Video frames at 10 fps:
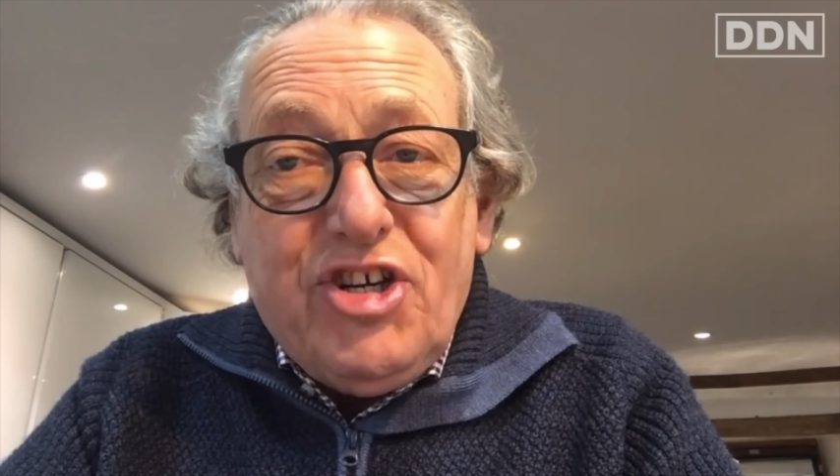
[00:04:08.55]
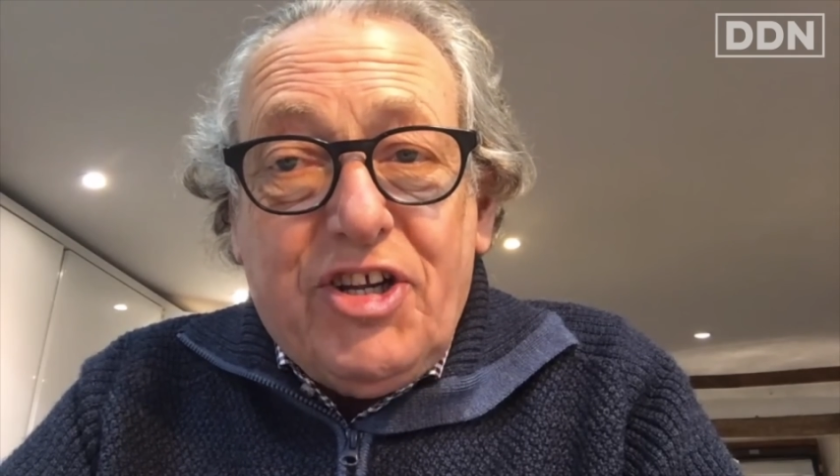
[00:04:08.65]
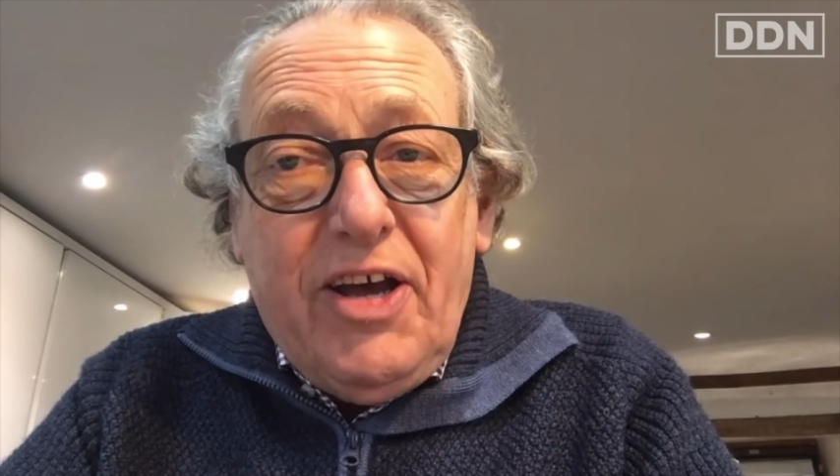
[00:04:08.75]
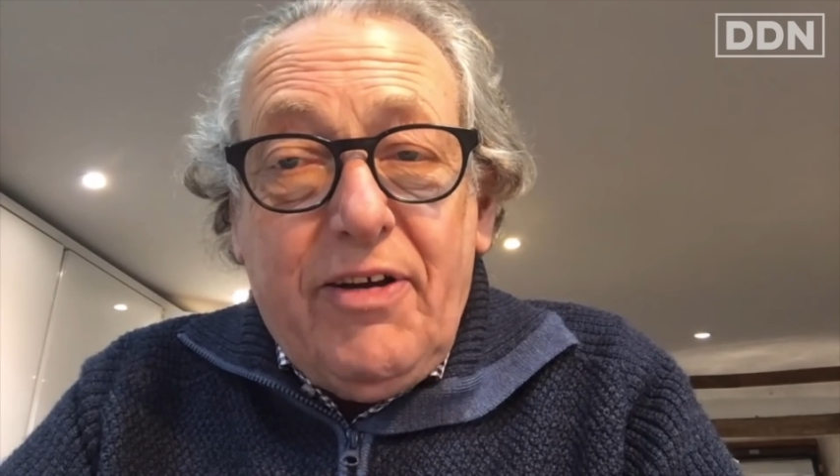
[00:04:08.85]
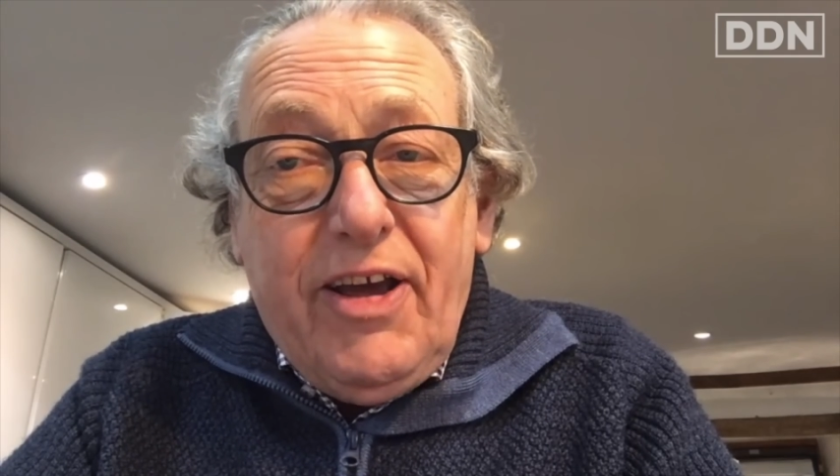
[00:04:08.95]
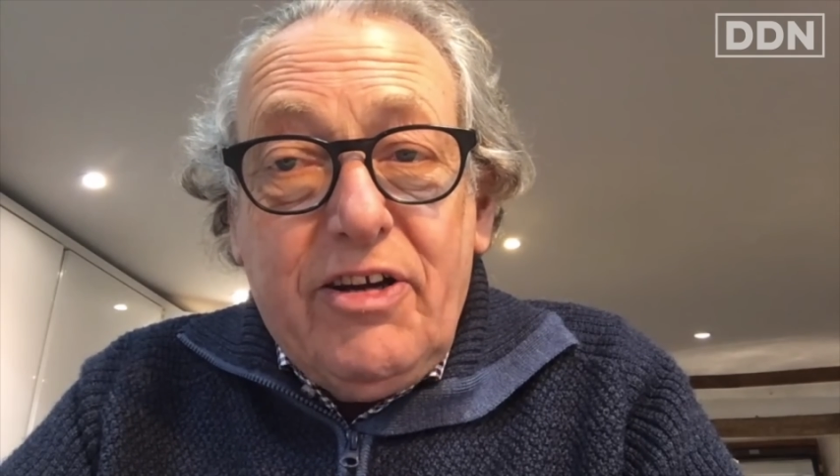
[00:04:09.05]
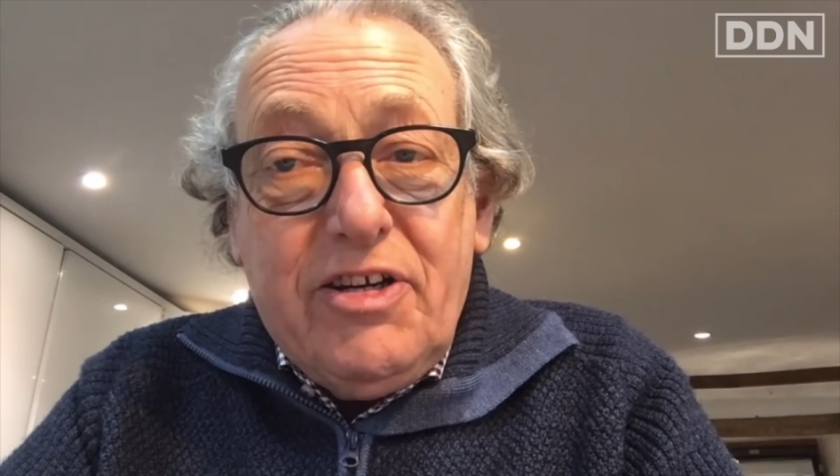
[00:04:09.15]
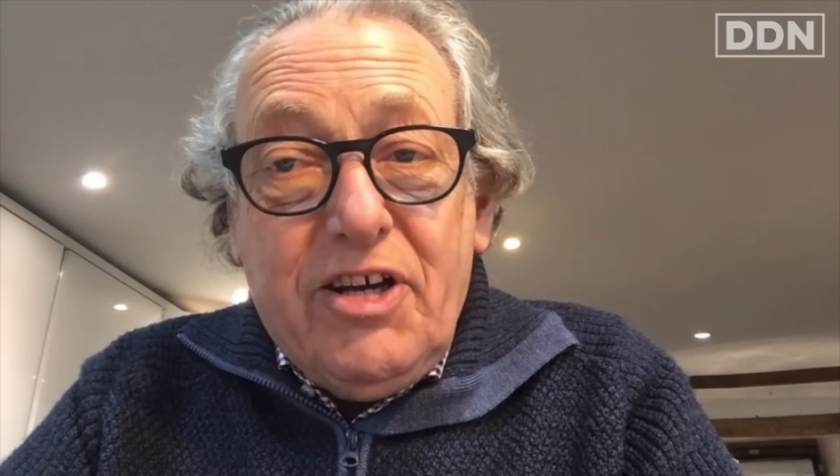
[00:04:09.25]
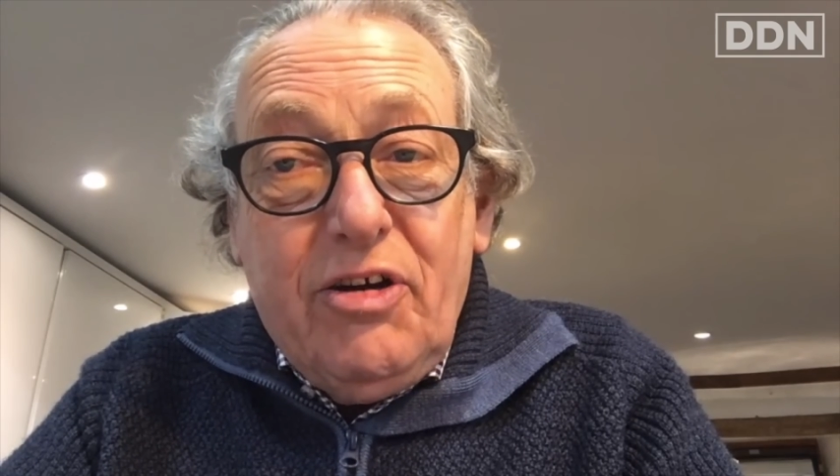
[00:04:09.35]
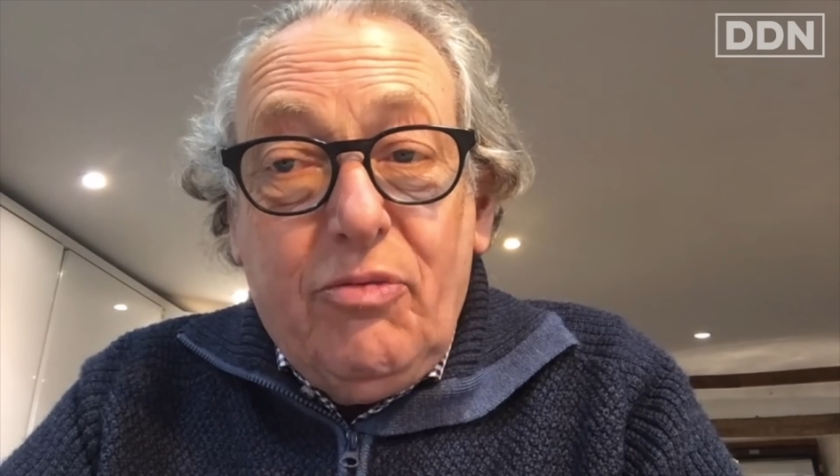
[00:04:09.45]
then they can
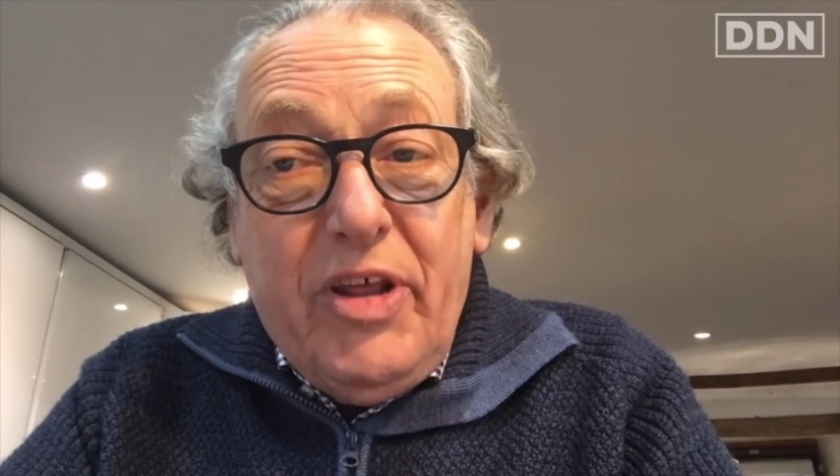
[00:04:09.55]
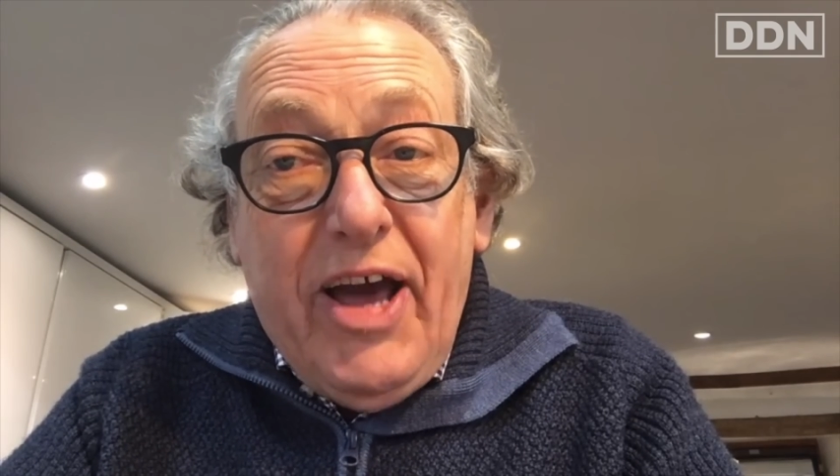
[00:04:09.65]
deal with